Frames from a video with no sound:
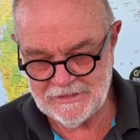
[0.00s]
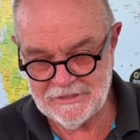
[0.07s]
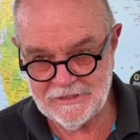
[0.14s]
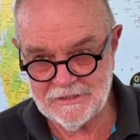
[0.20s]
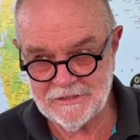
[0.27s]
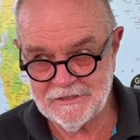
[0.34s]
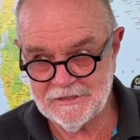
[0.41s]

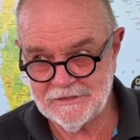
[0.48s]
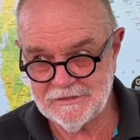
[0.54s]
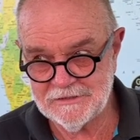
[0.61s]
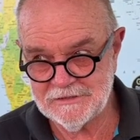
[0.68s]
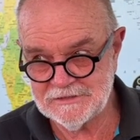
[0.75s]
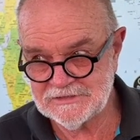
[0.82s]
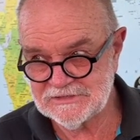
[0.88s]

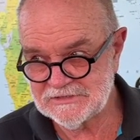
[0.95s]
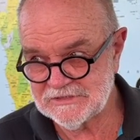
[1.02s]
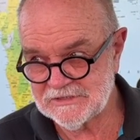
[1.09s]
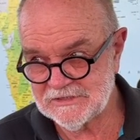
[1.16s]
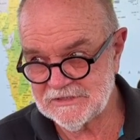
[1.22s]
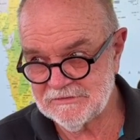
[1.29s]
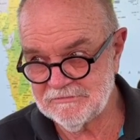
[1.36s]
it's
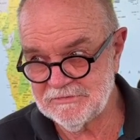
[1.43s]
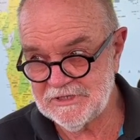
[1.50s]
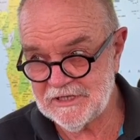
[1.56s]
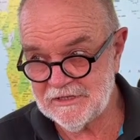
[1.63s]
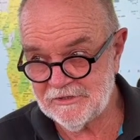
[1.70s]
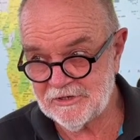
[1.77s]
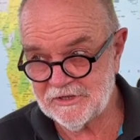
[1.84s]

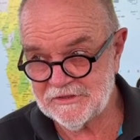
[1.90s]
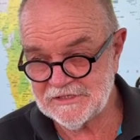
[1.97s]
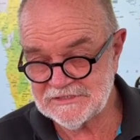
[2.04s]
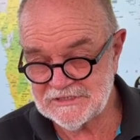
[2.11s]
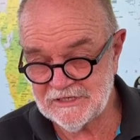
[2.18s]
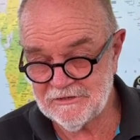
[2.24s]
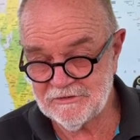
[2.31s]
a lot of
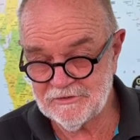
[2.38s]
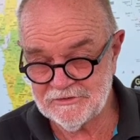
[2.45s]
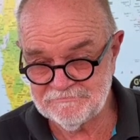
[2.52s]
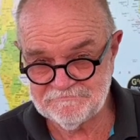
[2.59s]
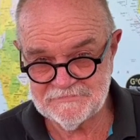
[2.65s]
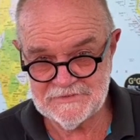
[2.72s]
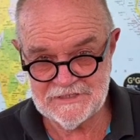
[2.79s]
things going
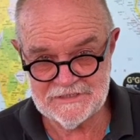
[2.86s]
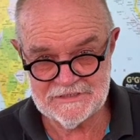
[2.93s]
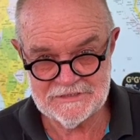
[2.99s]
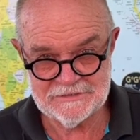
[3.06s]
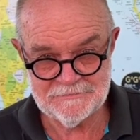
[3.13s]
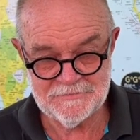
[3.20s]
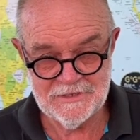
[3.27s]
on.
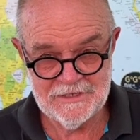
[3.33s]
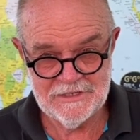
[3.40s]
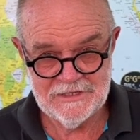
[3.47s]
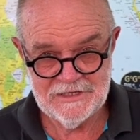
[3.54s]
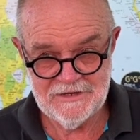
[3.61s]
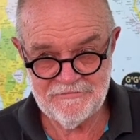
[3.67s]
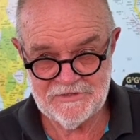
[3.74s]

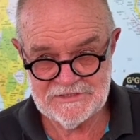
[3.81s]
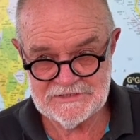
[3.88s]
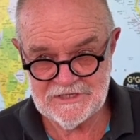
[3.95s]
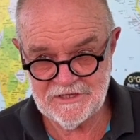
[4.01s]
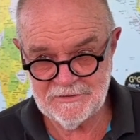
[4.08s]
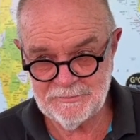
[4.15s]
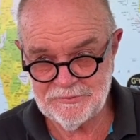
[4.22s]
Everything's
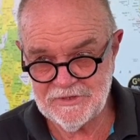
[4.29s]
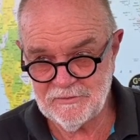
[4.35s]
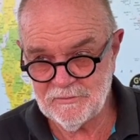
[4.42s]
going pretty